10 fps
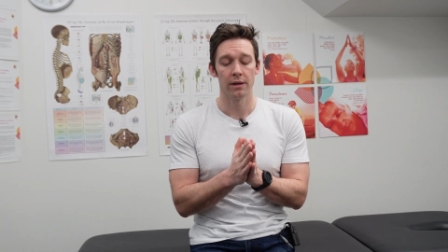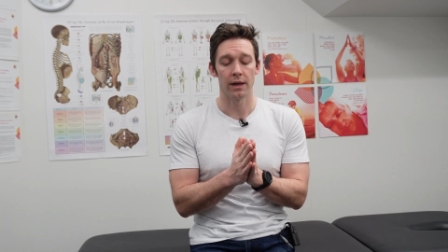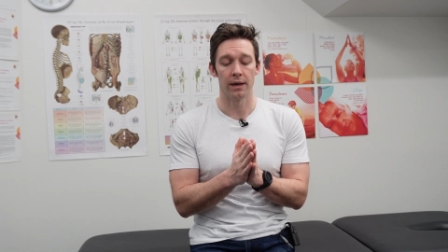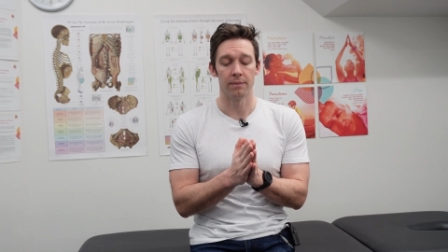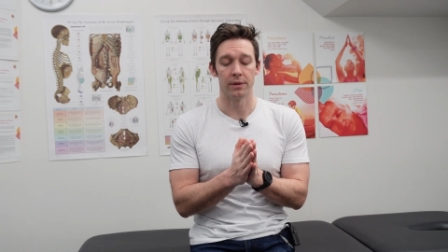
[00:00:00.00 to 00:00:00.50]

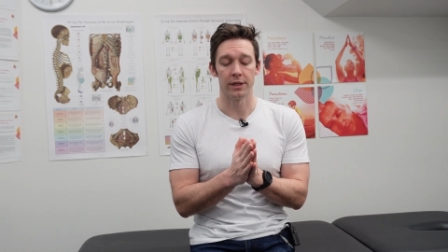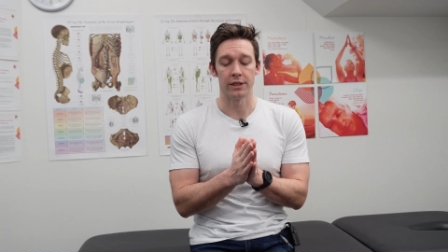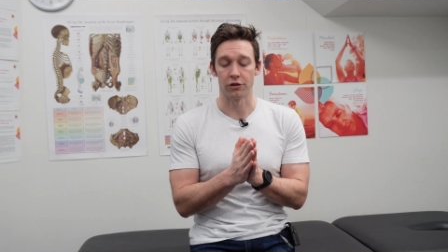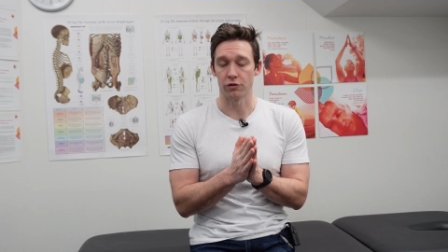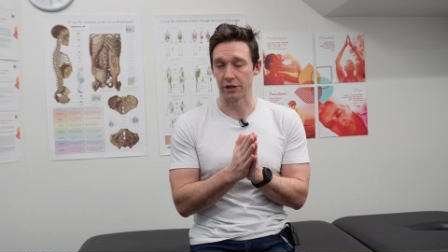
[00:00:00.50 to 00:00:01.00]
In
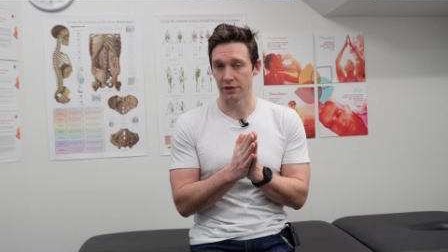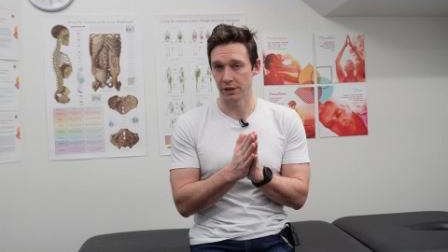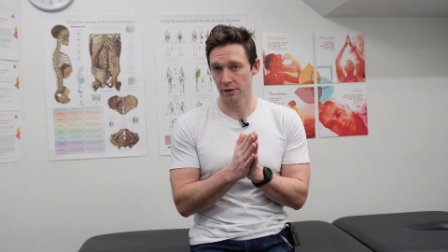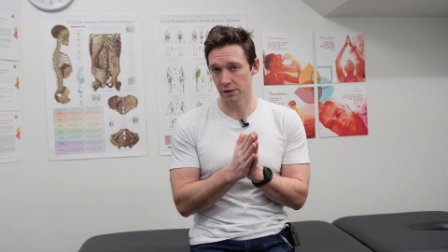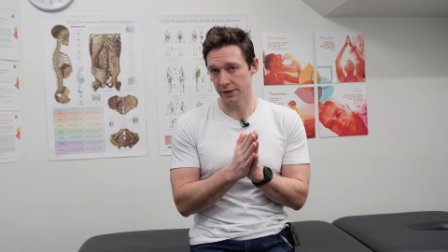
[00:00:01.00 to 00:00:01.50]
a
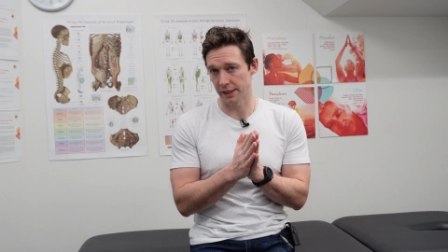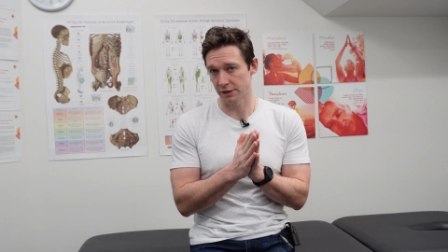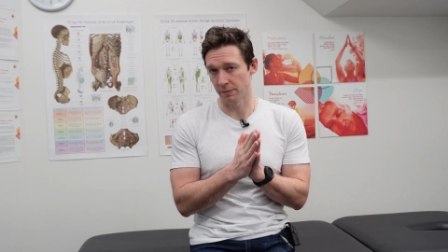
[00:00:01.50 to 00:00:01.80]
stretching context,